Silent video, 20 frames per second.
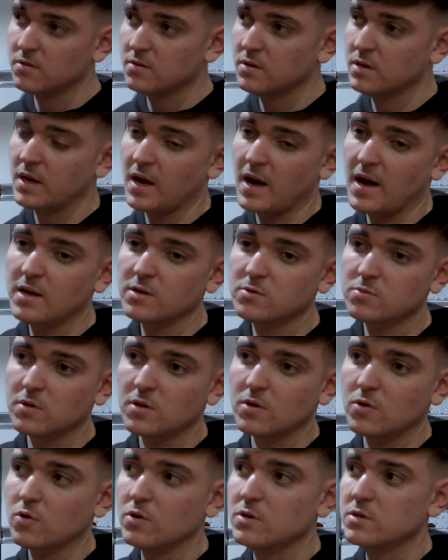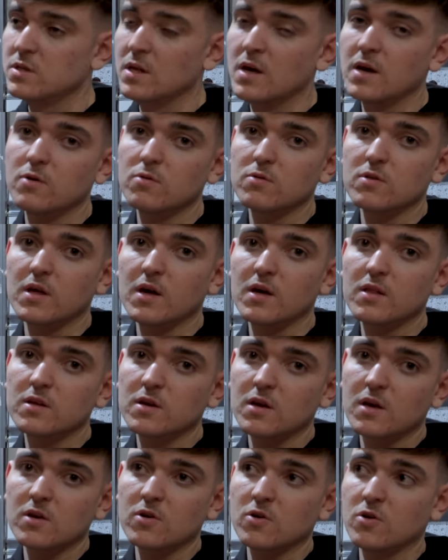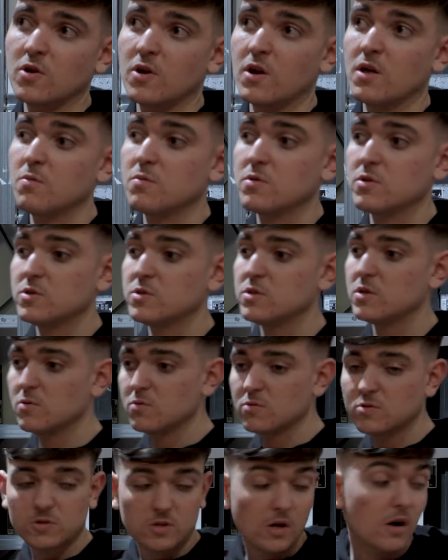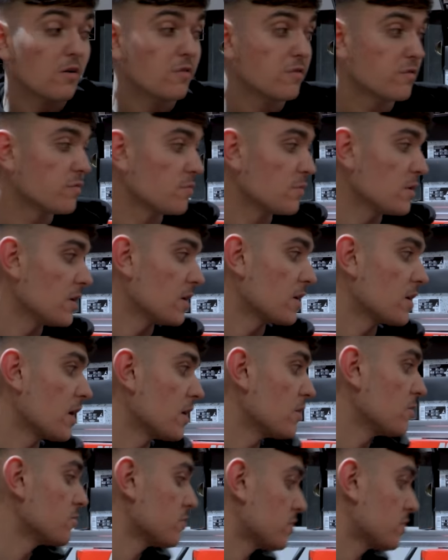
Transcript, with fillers: the guys with the noise and that out there they're getting on all right with the steel and stuff me and Kyle